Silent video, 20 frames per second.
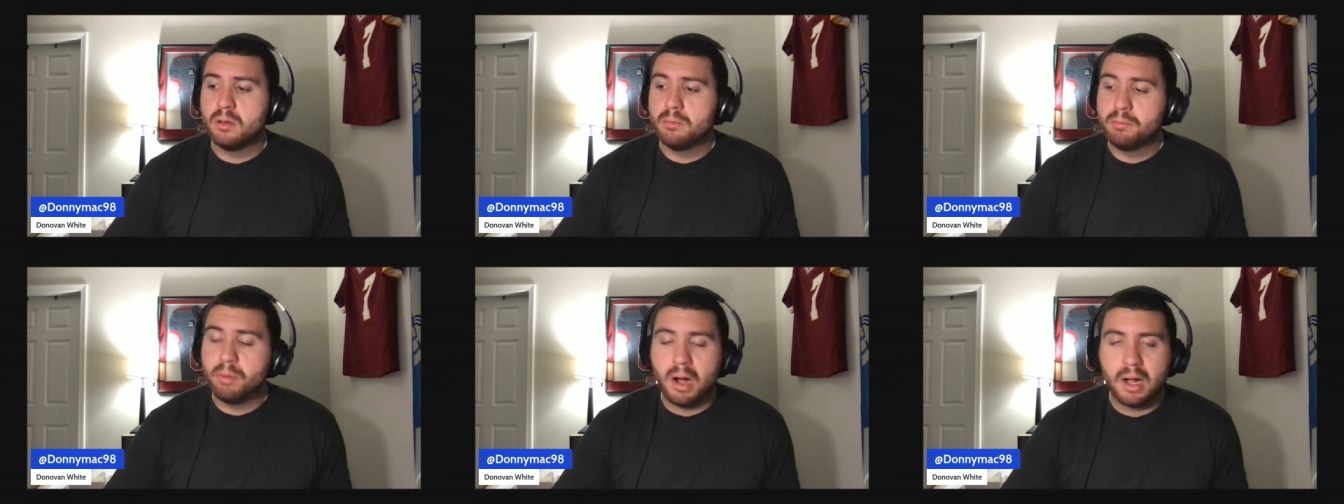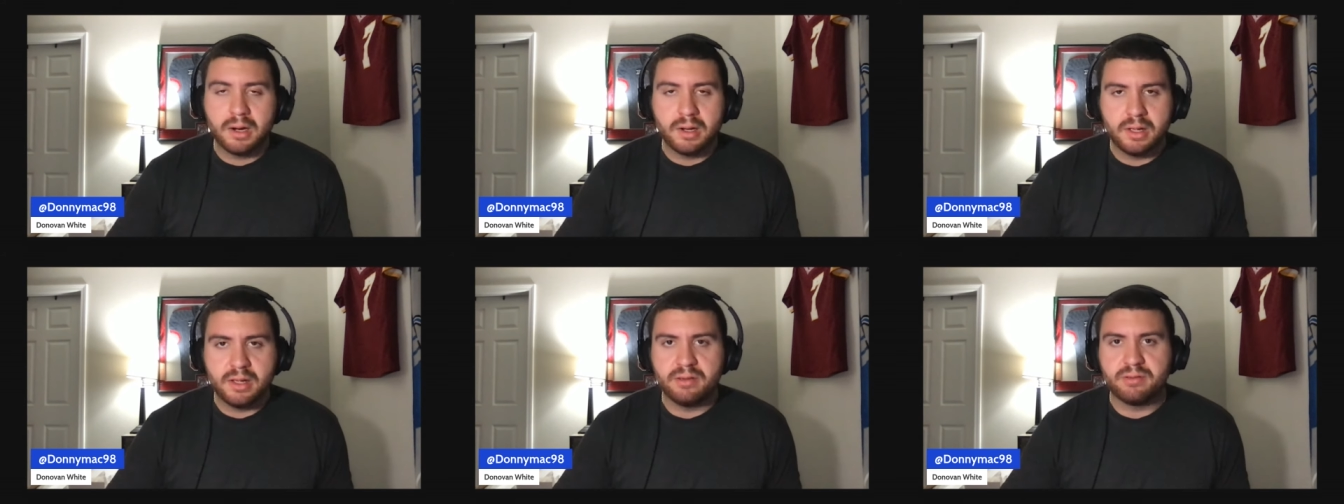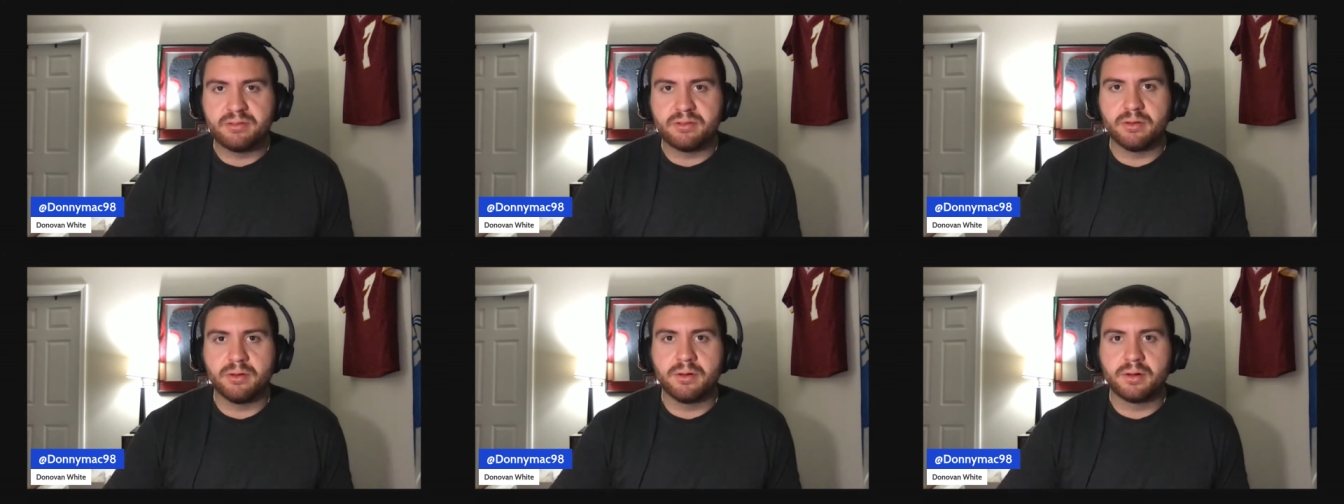But he's
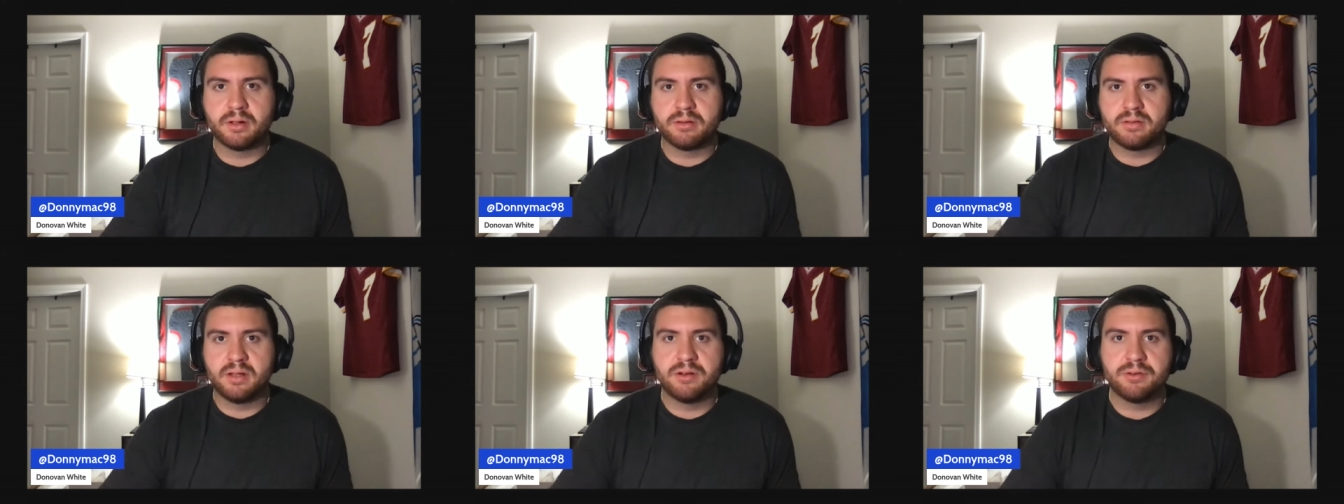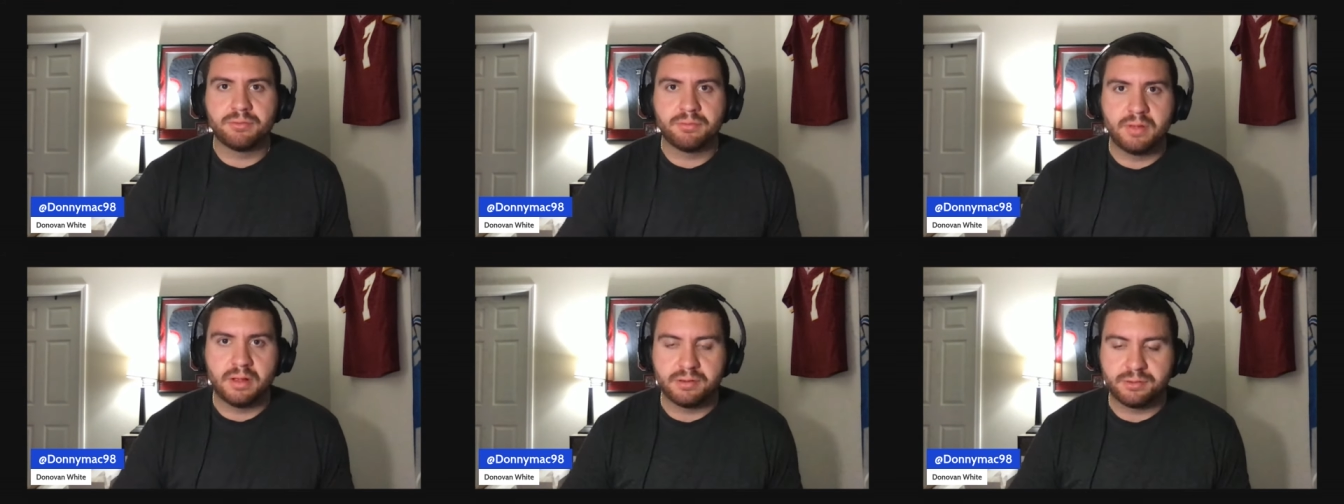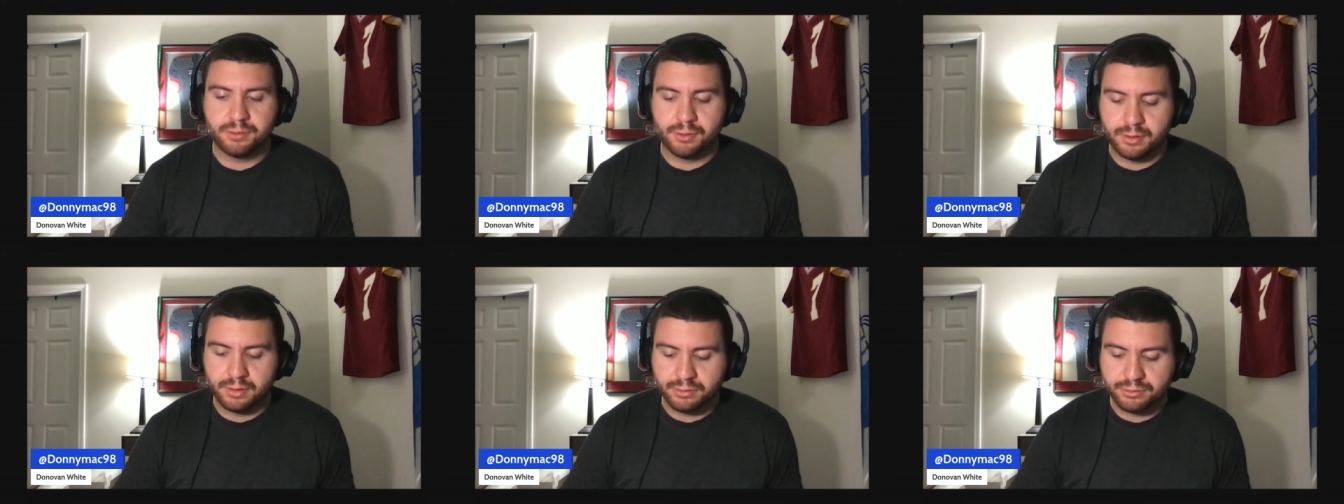still in contention for that
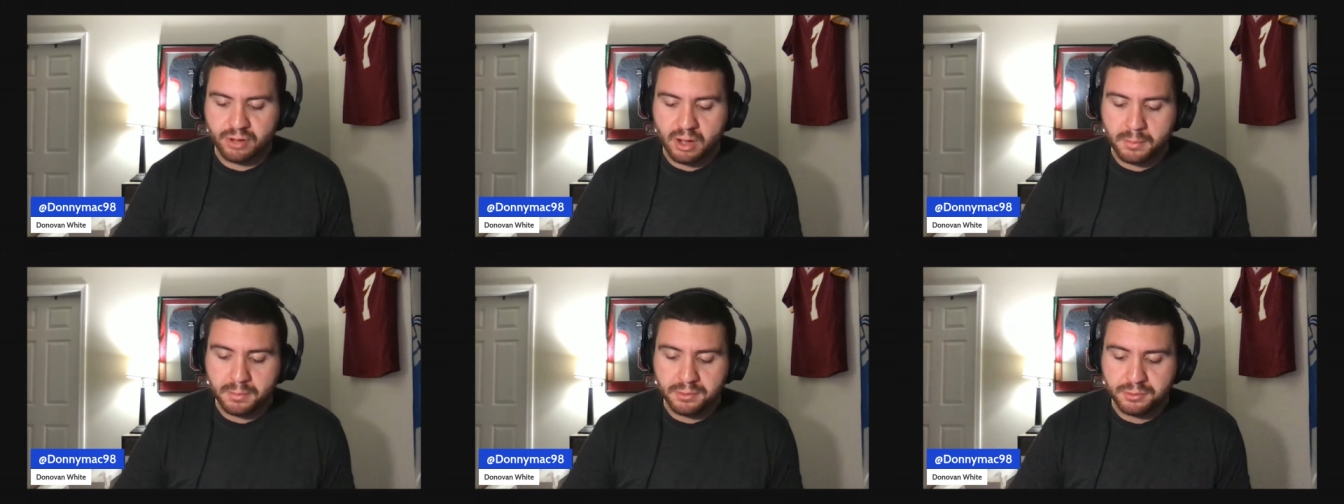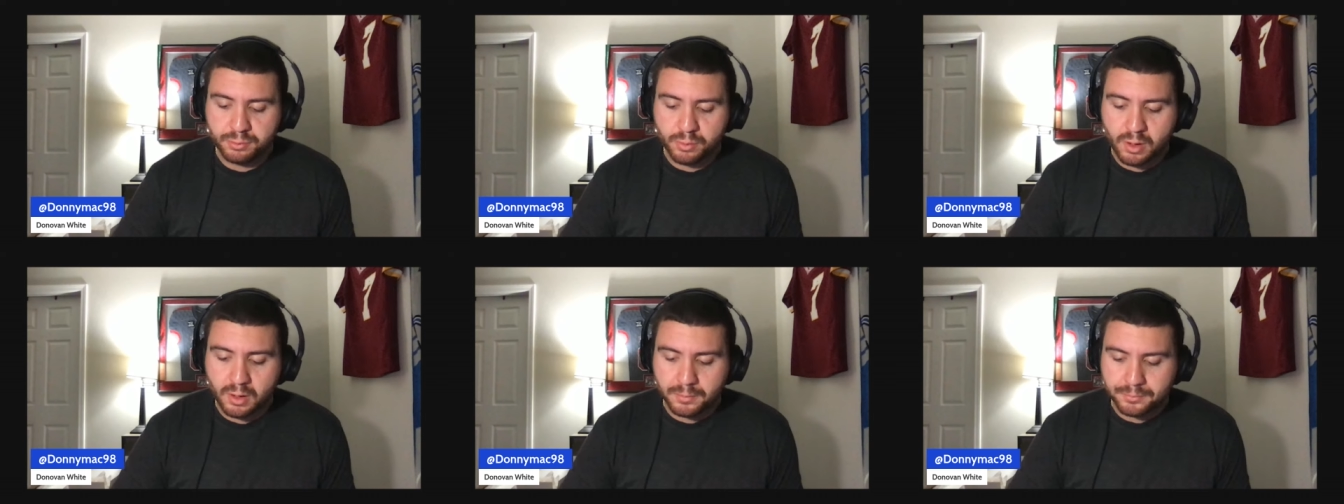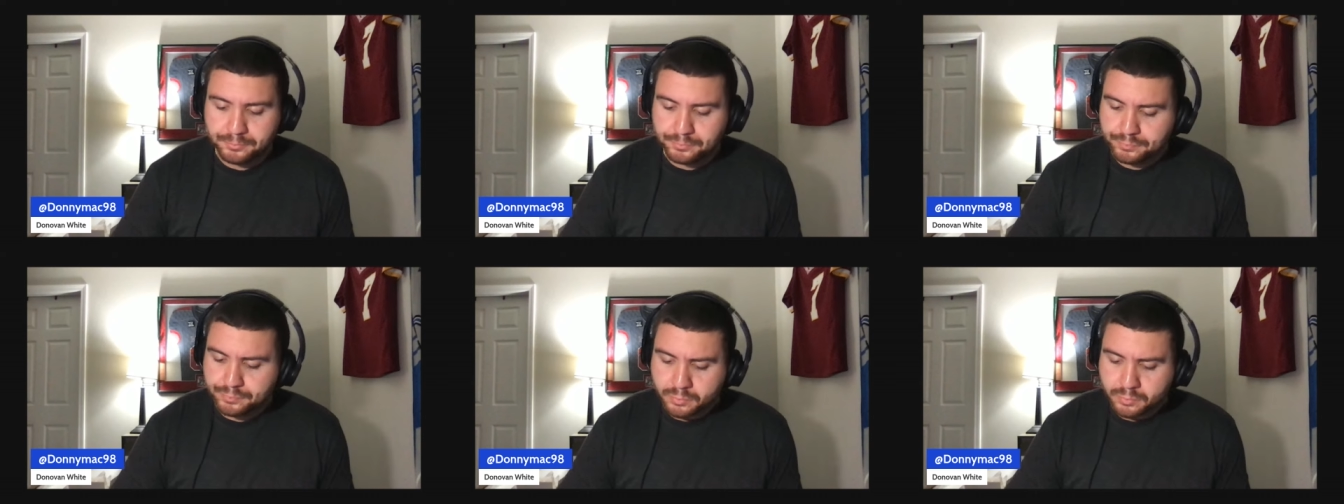starting job as well.